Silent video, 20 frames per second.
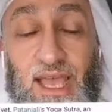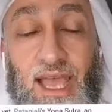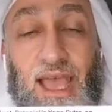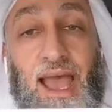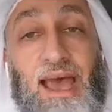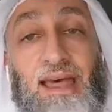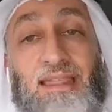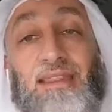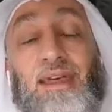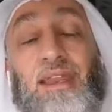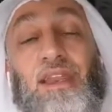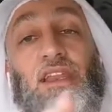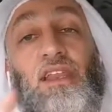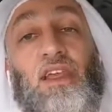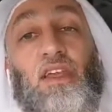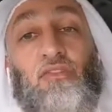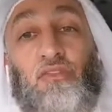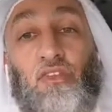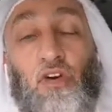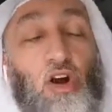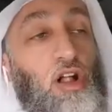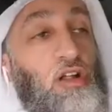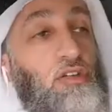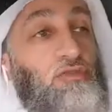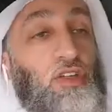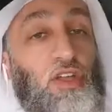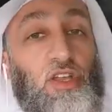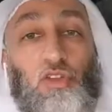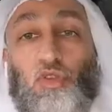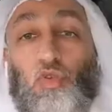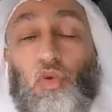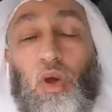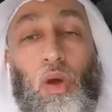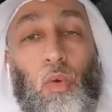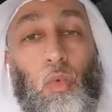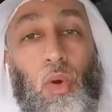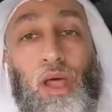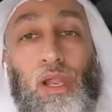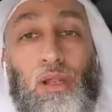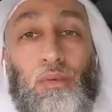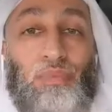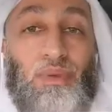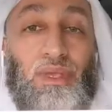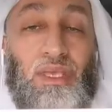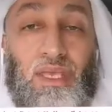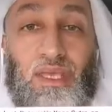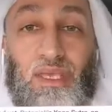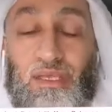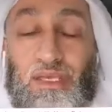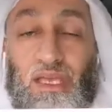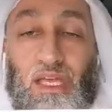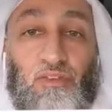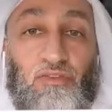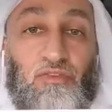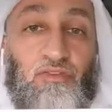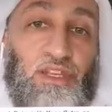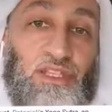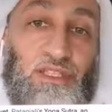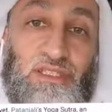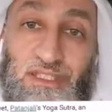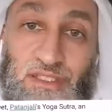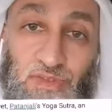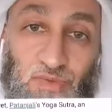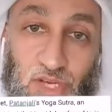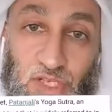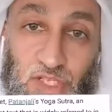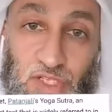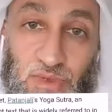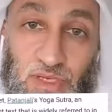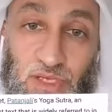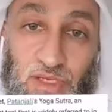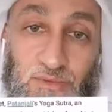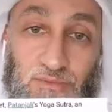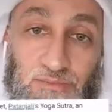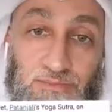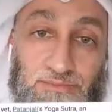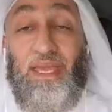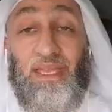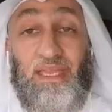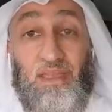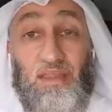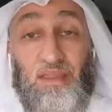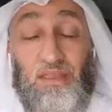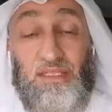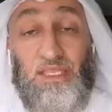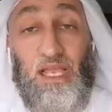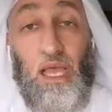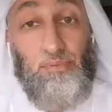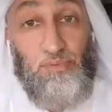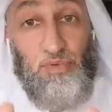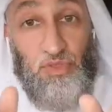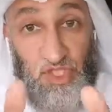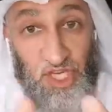and then it evolved into a well-being kind of fitness regimen. I'm making this up.